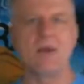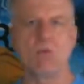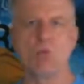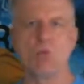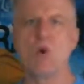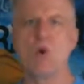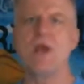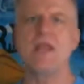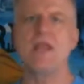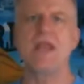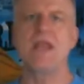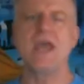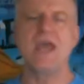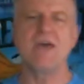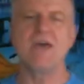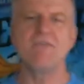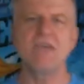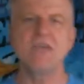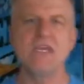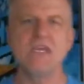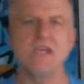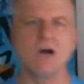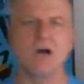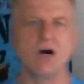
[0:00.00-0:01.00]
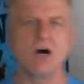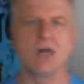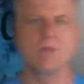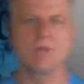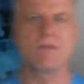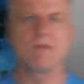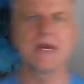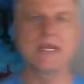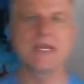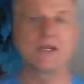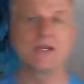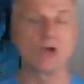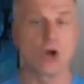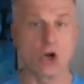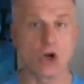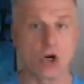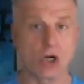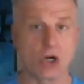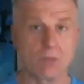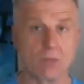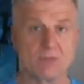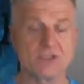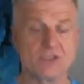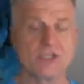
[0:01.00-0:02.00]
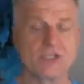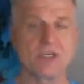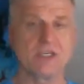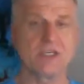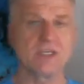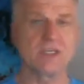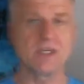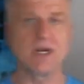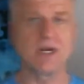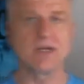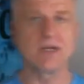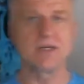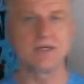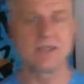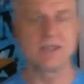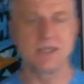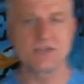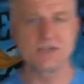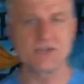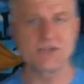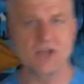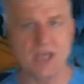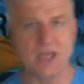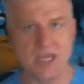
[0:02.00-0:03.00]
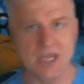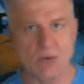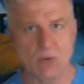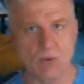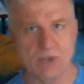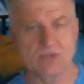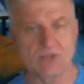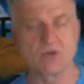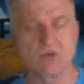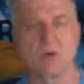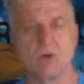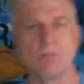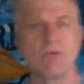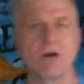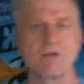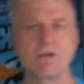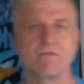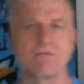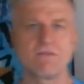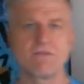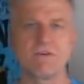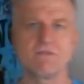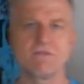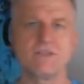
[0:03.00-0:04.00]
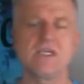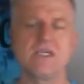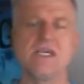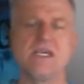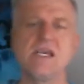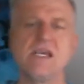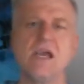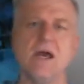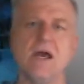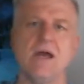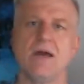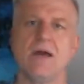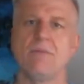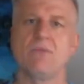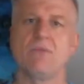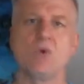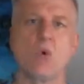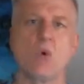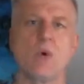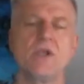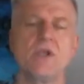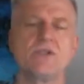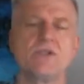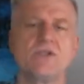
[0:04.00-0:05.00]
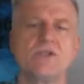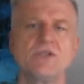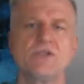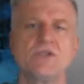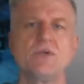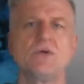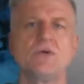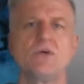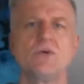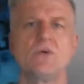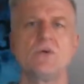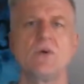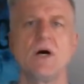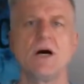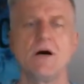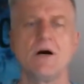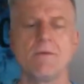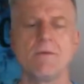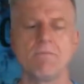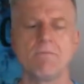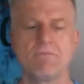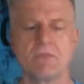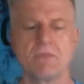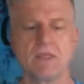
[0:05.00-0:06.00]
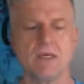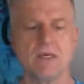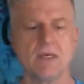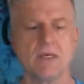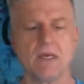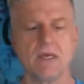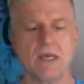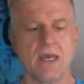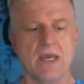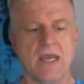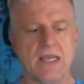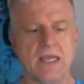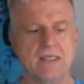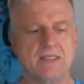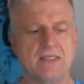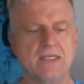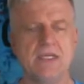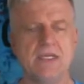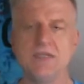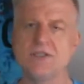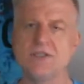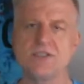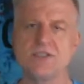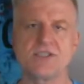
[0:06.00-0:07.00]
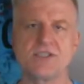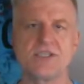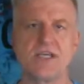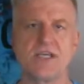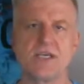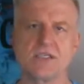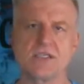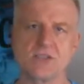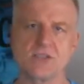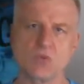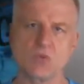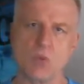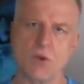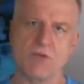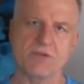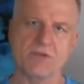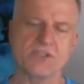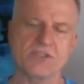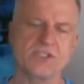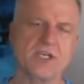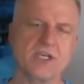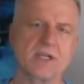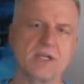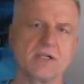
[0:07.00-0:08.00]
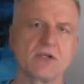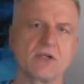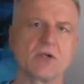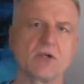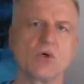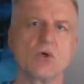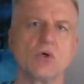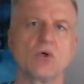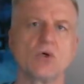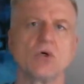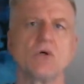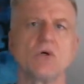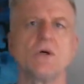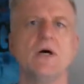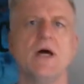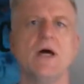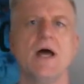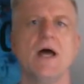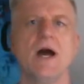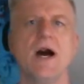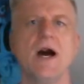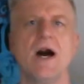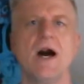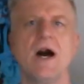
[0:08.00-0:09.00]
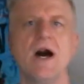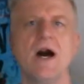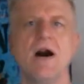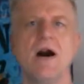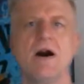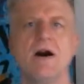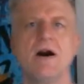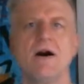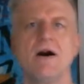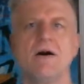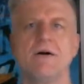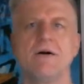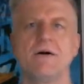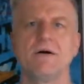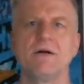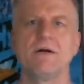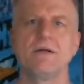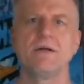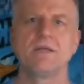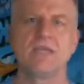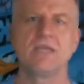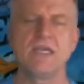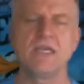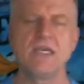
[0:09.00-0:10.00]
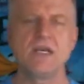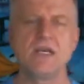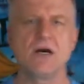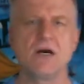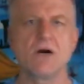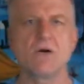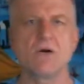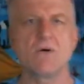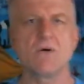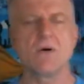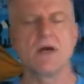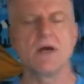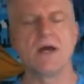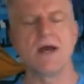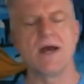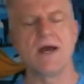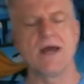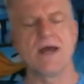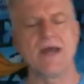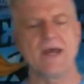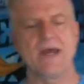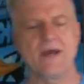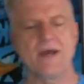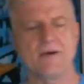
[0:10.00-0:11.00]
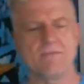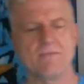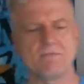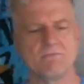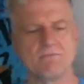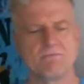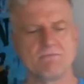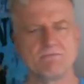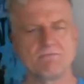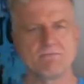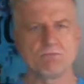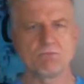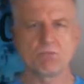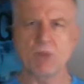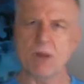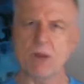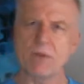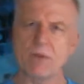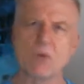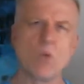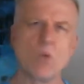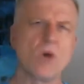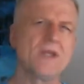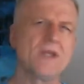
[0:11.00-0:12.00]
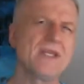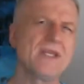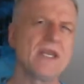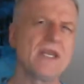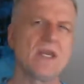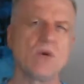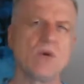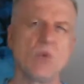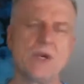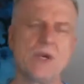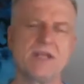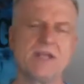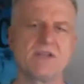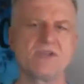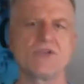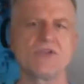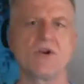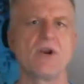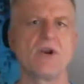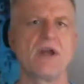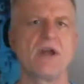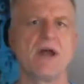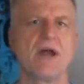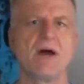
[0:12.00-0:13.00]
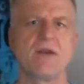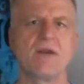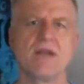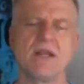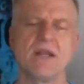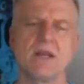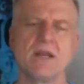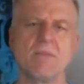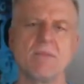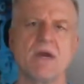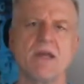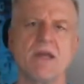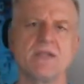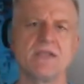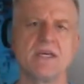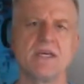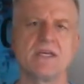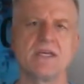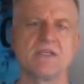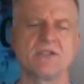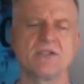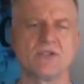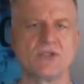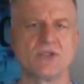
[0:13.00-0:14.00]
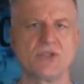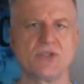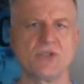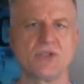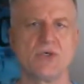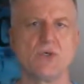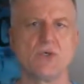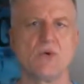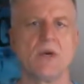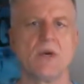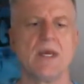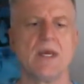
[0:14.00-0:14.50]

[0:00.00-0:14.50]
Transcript: went heavy on my carbs yesterday. Went to a $1.50. Going to do 18.6 with cyclical keto. Probably 1 day a week to start out, and I might take it to 2.